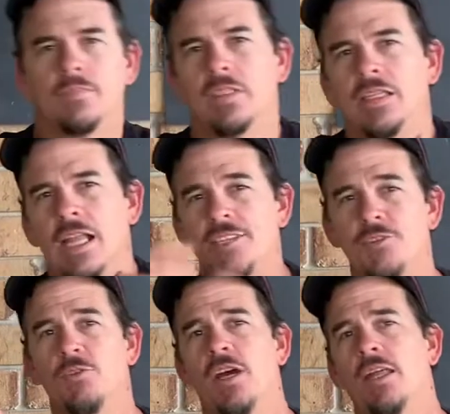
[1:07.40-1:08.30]
Let's
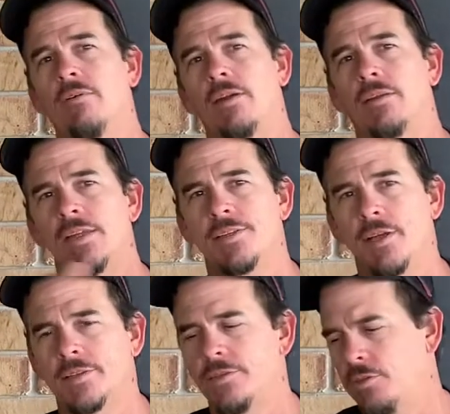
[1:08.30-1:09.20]
do another one.
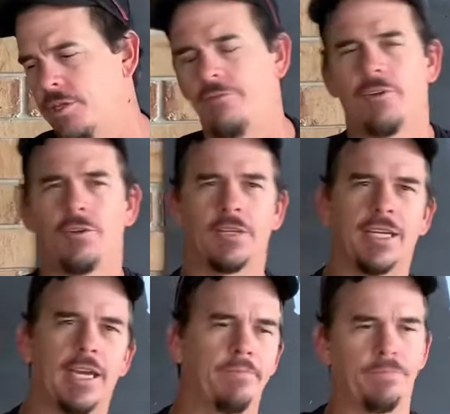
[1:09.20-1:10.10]
Let's do a different look
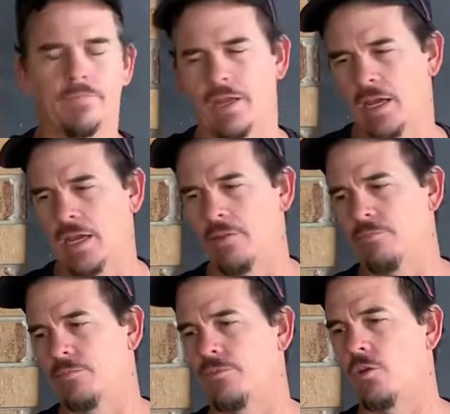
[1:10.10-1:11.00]
again.
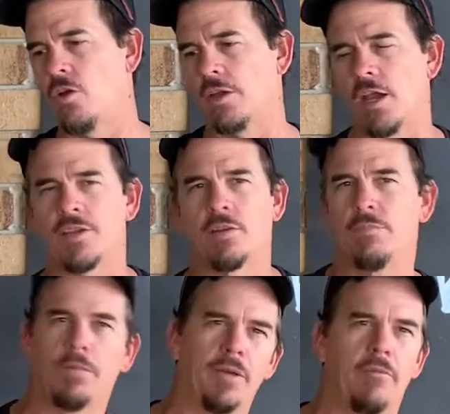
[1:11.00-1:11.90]
Try and go something a
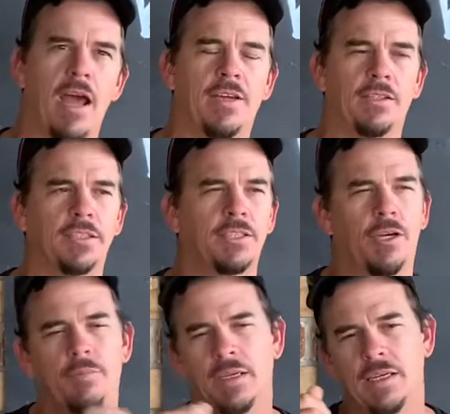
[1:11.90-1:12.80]
little bit radical this
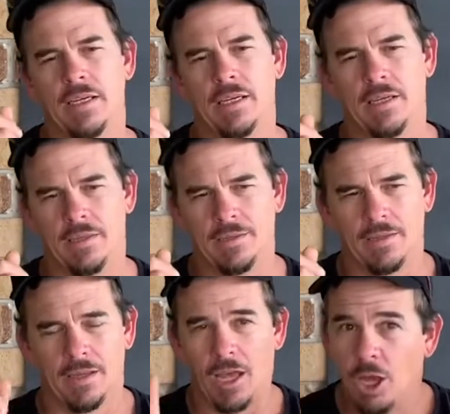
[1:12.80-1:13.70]
time.
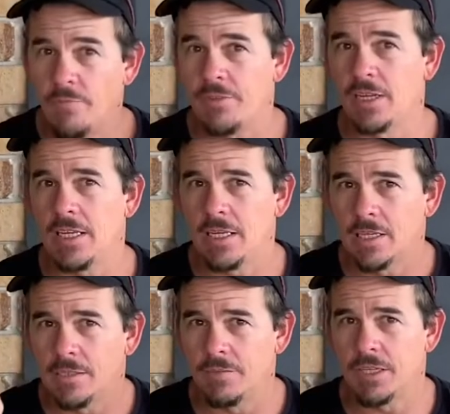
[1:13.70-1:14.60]
Hopefully,
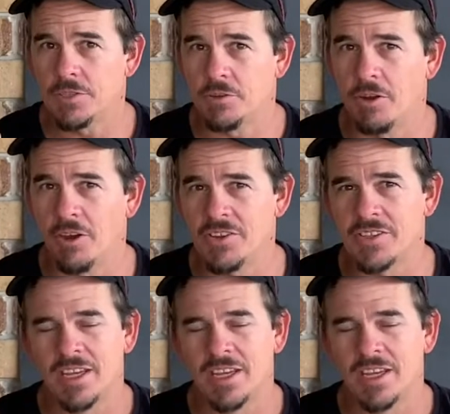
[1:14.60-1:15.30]
fingers crossed.